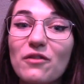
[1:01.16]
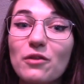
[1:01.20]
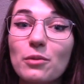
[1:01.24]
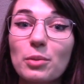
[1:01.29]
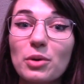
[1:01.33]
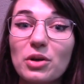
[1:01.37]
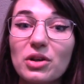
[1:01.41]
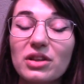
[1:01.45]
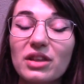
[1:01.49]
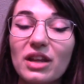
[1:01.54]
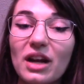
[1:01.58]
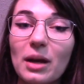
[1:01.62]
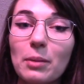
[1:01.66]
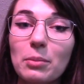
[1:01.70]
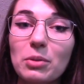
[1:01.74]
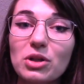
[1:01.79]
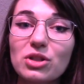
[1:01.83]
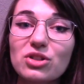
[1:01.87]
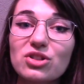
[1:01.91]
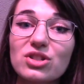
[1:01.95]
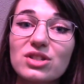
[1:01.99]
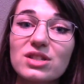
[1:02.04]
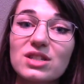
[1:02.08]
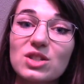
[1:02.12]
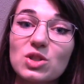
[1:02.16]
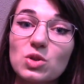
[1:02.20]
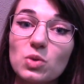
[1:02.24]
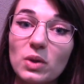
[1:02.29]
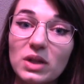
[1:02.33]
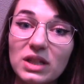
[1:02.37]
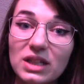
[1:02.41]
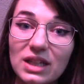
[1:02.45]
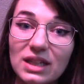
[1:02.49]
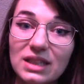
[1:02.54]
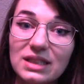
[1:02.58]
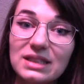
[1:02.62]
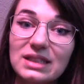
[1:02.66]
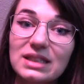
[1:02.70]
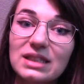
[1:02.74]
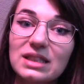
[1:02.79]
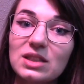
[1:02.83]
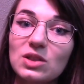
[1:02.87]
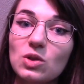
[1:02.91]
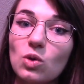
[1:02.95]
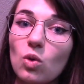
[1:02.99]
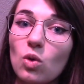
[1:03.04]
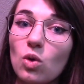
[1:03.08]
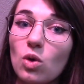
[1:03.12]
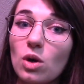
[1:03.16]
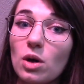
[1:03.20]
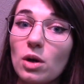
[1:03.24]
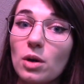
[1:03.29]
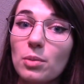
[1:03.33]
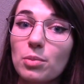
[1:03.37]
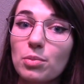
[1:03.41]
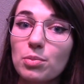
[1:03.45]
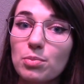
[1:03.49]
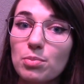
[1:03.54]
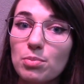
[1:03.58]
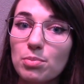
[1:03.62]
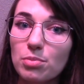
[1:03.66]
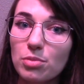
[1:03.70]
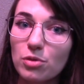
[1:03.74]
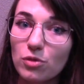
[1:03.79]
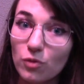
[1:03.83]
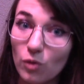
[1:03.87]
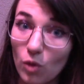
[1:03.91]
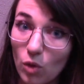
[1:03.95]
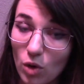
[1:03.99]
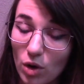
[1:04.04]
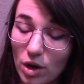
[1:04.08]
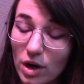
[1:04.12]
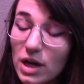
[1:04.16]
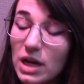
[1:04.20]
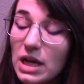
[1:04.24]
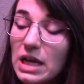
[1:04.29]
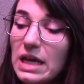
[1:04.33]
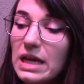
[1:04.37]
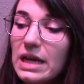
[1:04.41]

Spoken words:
a book that I purchased in 2019 or before,